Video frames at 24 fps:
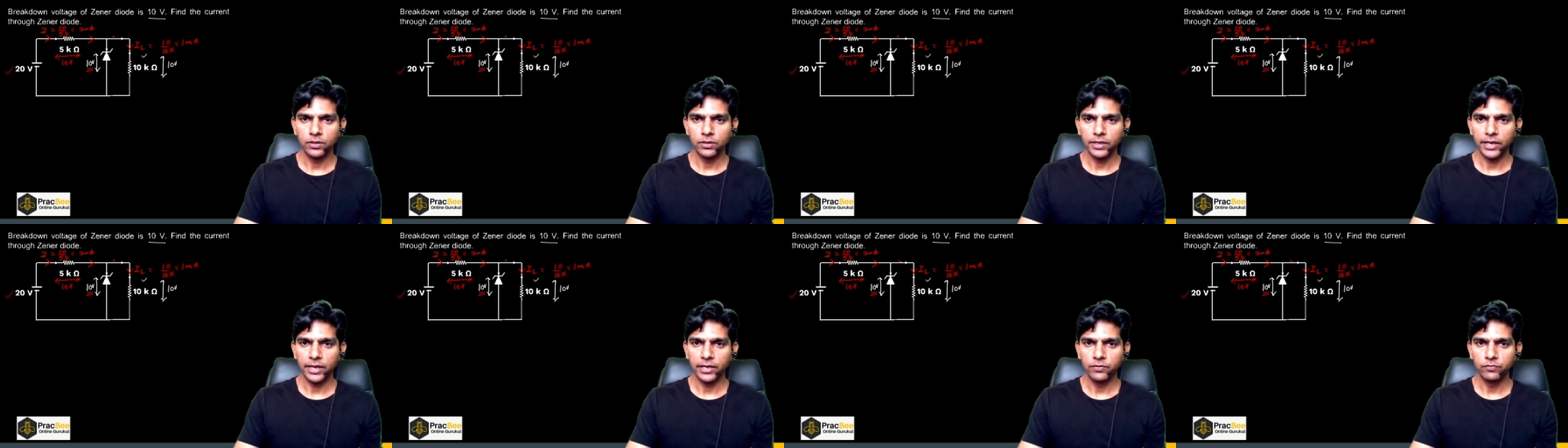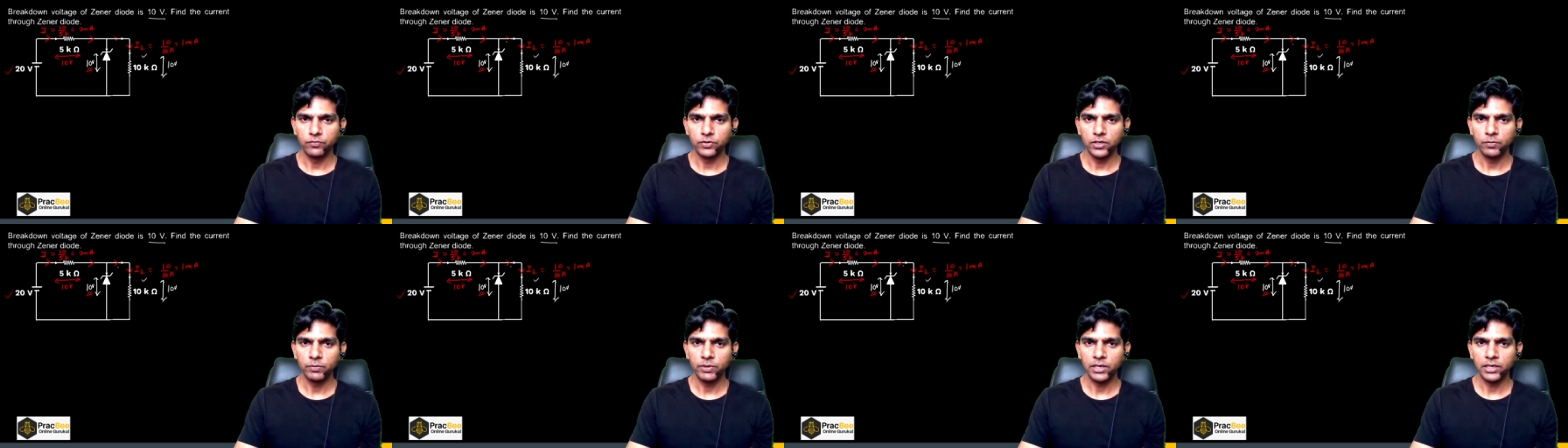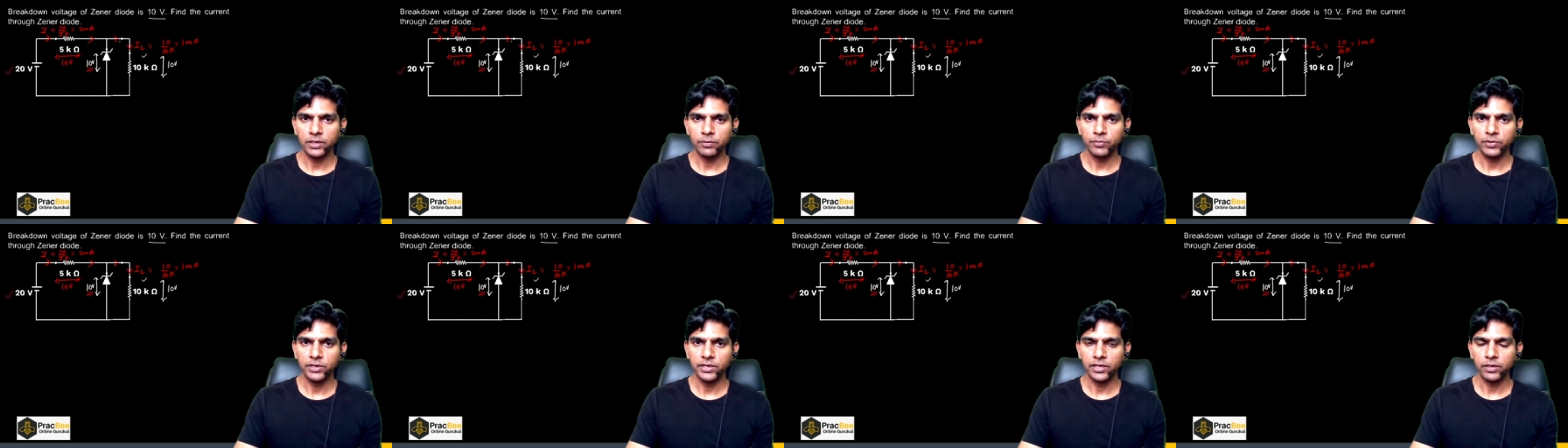and 1
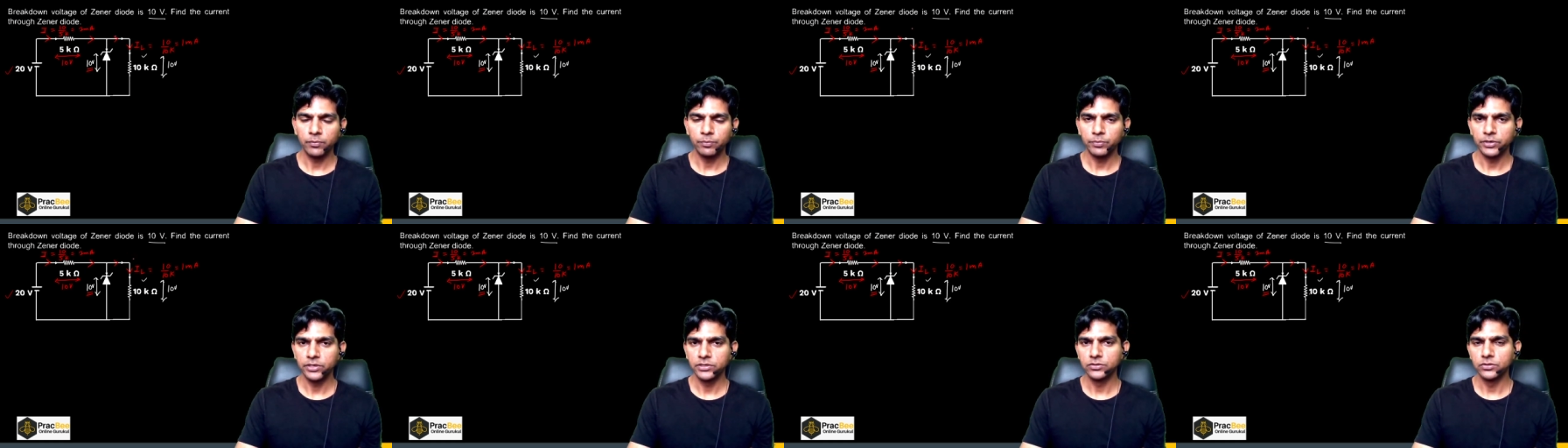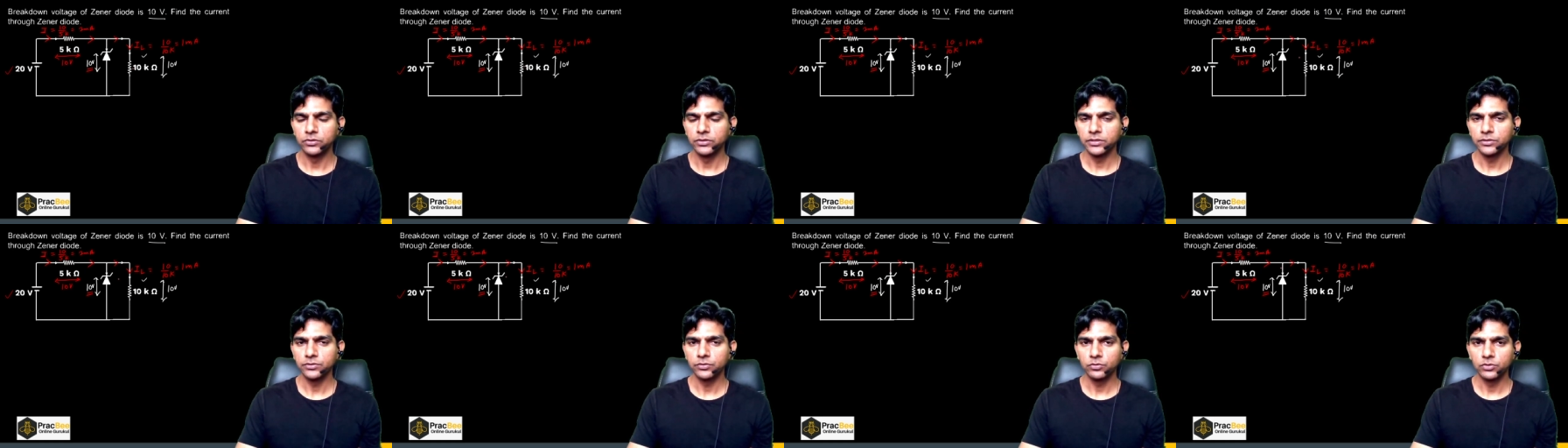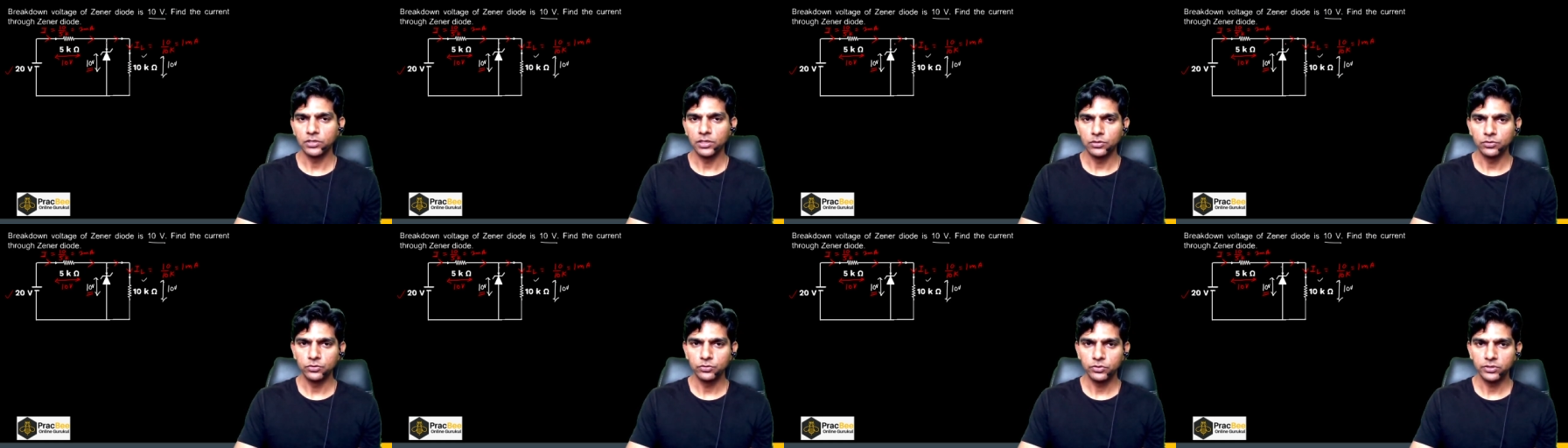milliampere is going through
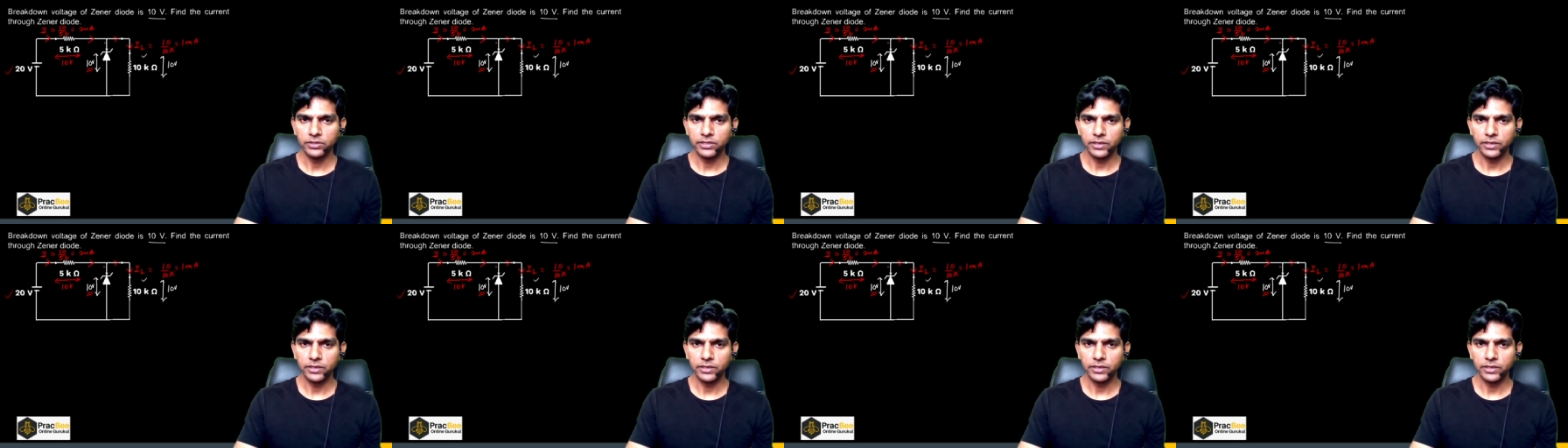the load,